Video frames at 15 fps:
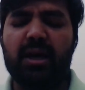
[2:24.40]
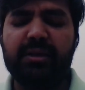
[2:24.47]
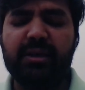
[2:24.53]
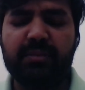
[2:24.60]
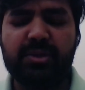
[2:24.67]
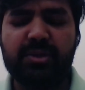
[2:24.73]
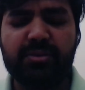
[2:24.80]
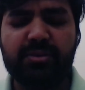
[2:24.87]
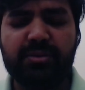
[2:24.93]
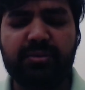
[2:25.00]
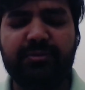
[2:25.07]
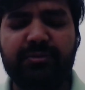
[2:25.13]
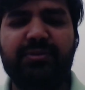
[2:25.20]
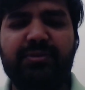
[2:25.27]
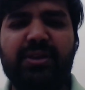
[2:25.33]
have to
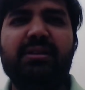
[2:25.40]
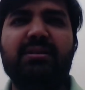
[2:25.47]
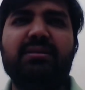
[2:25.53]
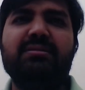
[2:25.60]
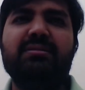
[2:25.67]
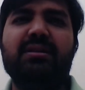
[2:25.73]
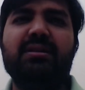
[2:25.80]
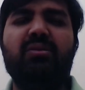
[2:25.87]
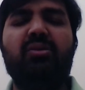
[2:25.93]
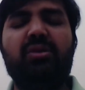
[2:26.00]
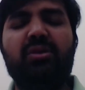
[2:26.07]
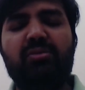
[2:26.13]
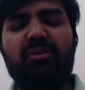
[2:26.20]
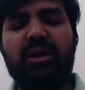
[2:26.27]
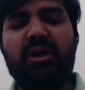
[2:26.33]
finalize the
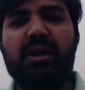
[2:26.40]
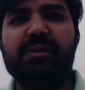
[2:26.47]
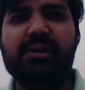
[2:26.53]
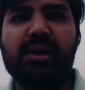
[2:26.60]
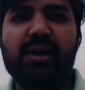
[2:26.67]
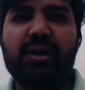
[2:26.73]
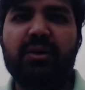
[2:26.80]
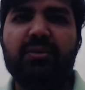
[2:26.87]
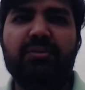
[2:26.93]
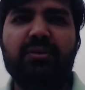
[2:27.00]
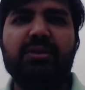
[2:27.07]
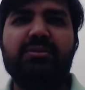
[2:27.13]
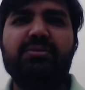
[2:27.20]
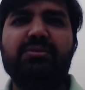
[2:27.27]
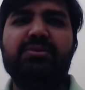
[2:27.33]
goal, what I
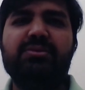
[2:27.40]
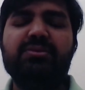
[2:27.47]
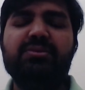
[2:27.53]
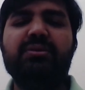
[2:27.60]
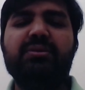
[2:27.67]
want to do.